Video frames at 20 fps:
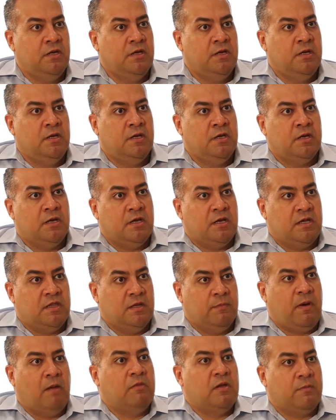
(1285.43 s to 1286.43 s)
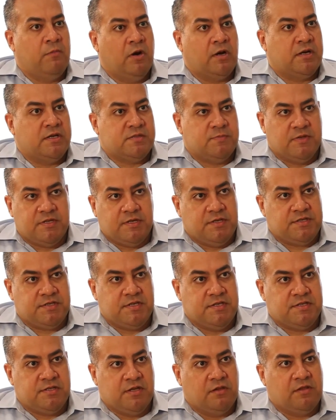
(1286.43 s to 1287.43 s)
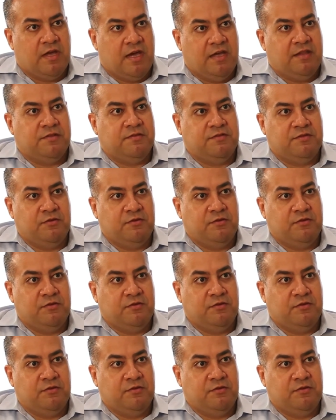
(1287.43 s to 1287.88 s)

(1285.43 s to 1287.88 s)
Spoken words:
in the public markets, but it's not the end.